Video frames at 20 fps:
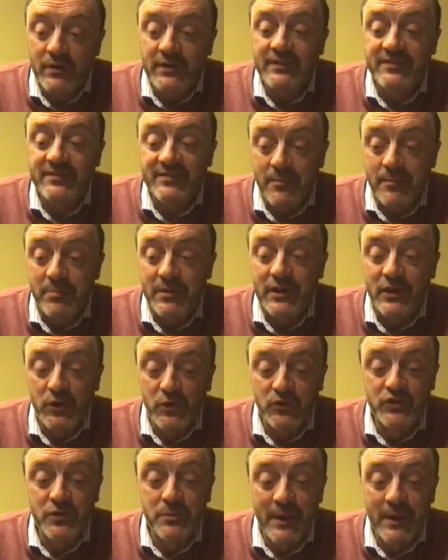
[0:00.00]
simply used
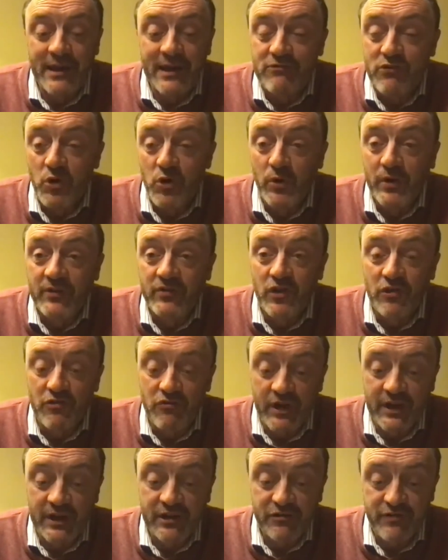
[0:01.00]
the main road as our
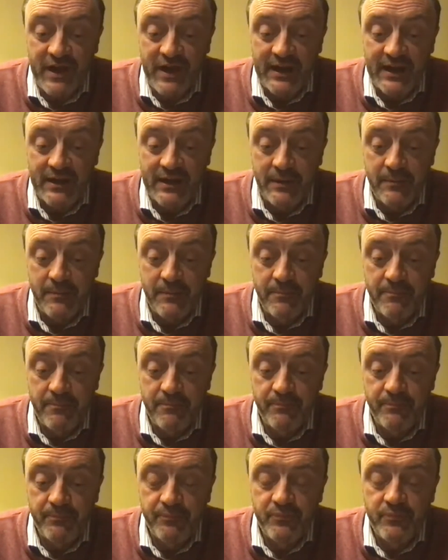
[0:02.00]
running track.
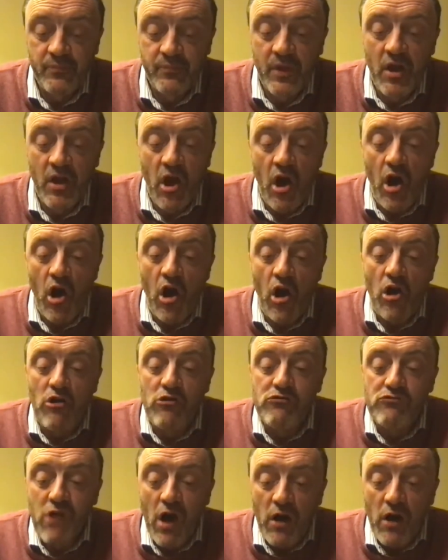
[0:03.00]

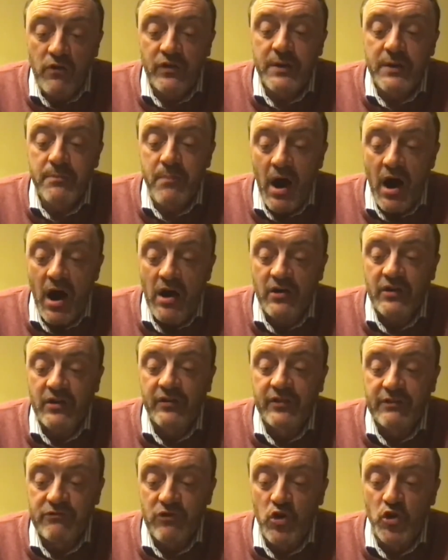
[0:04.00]
Roundy marked on the
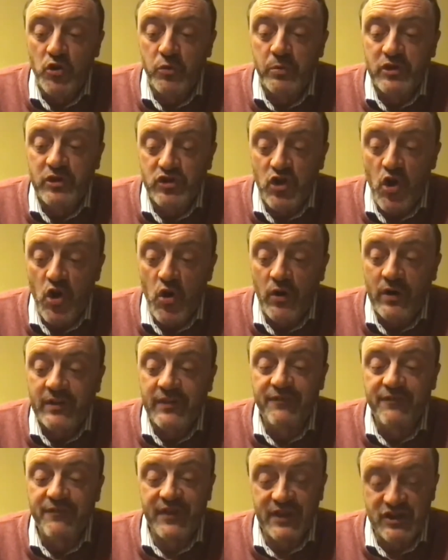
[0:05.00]
road with chalk the
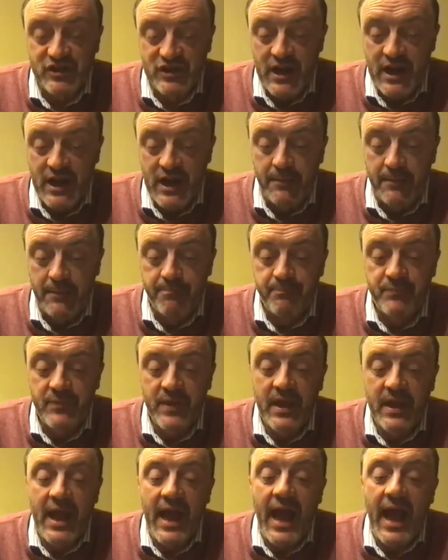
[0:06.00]
finish line,
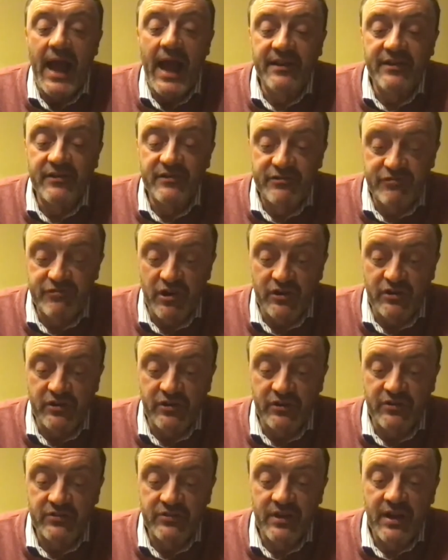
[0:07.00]
and he instructed
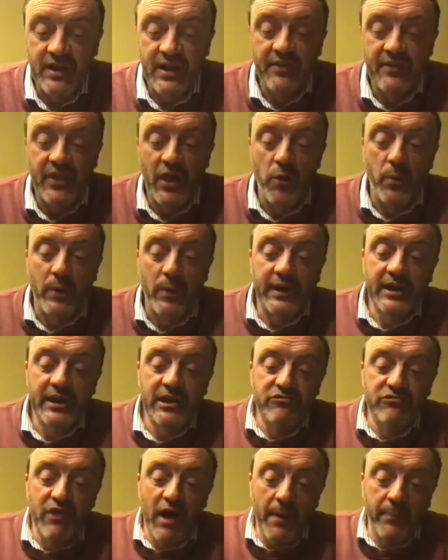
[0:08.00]
us that when he
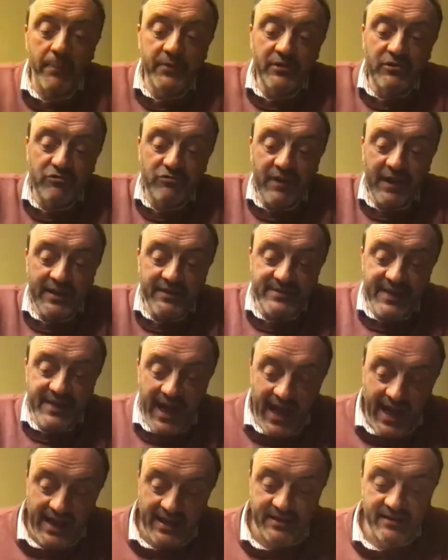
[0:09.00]
dropped his raised
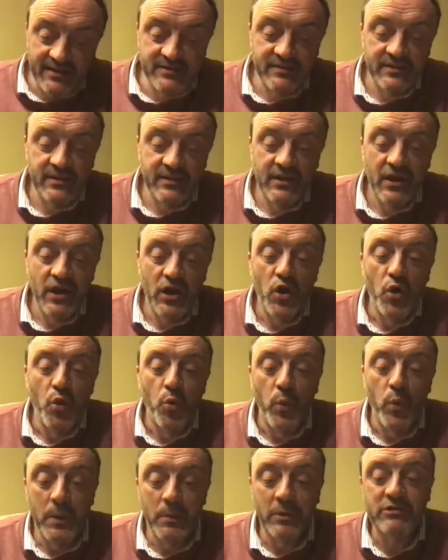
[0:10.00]
hand,
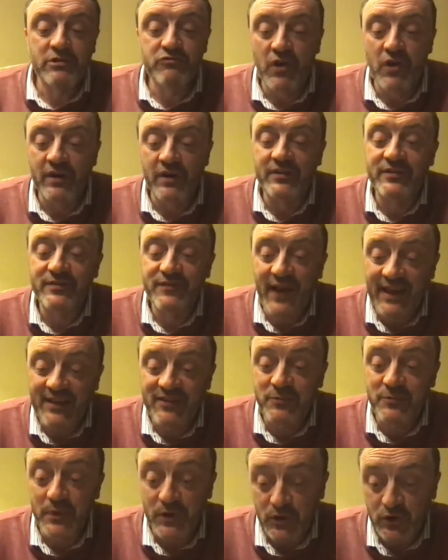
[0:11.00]
we were to run as fast as
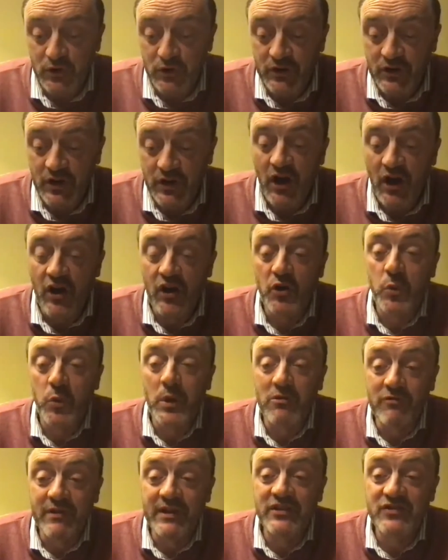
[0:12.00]
we could until we
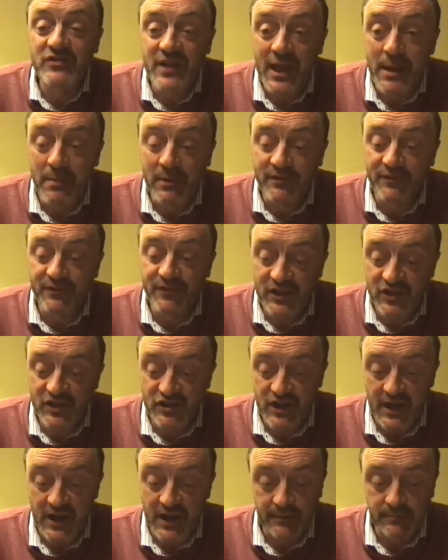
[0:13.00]
reached him at the finish
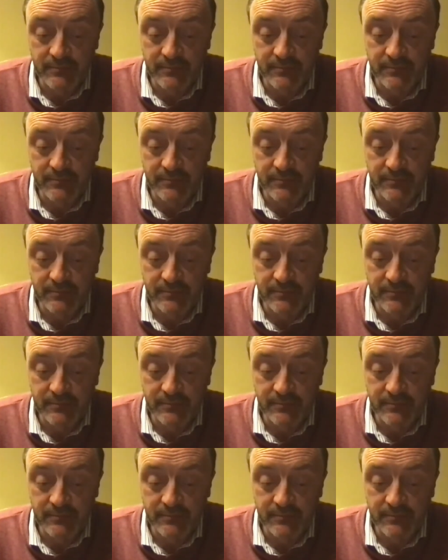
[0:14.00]
line.